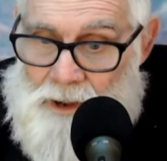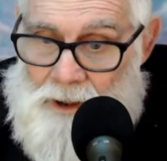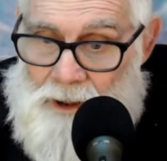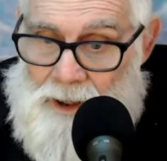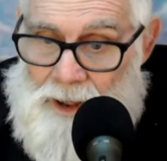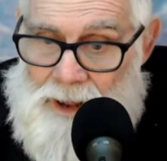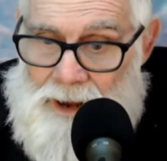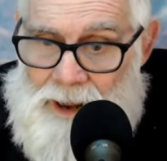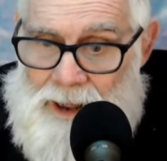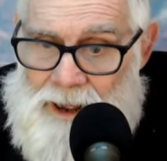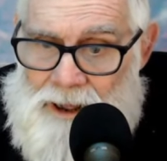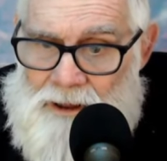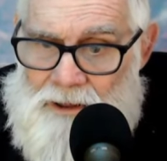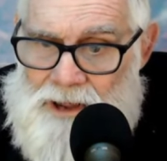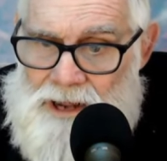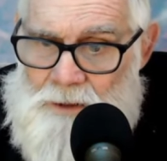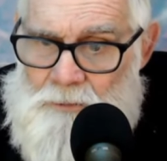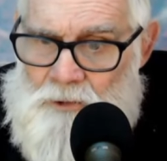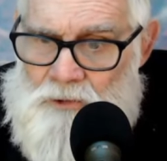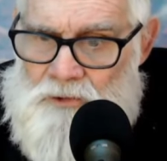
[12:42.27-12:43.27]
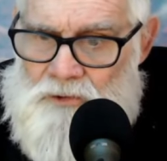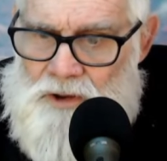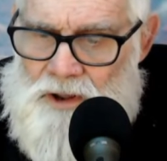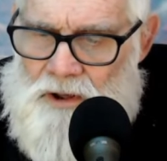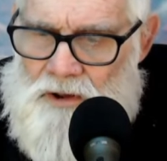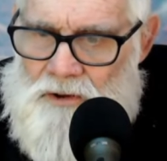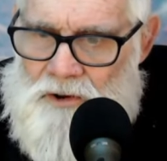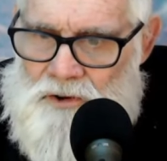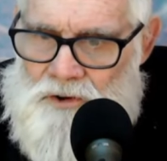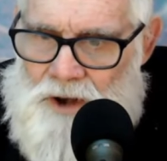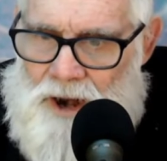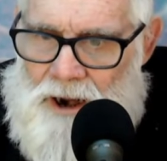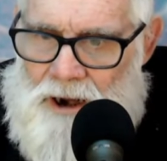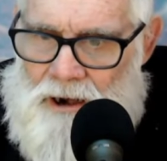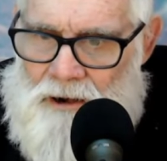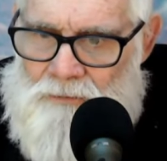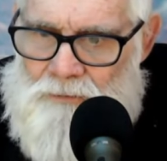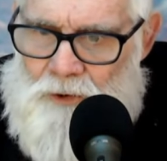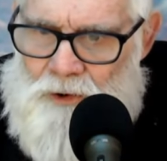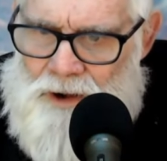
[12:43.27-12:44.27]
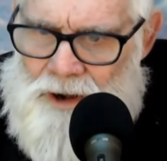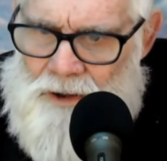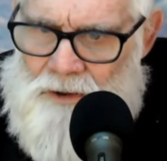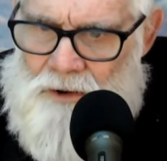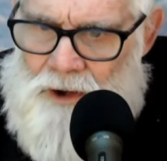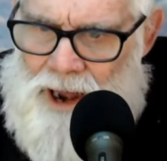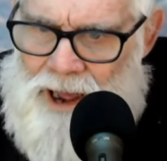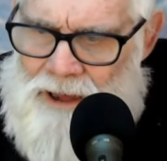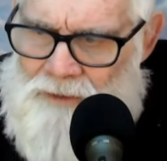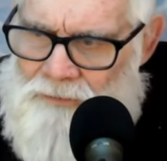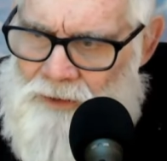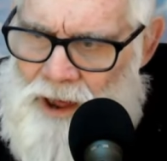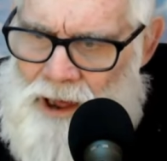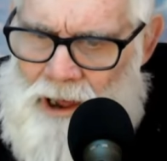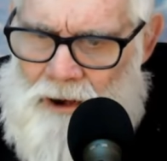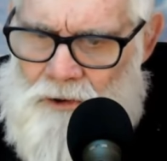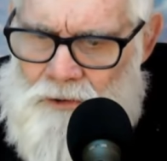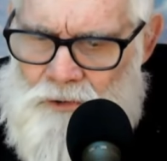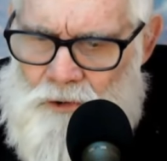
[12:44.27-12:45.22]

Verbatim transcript: And hell, he was still in the shower for another half hour.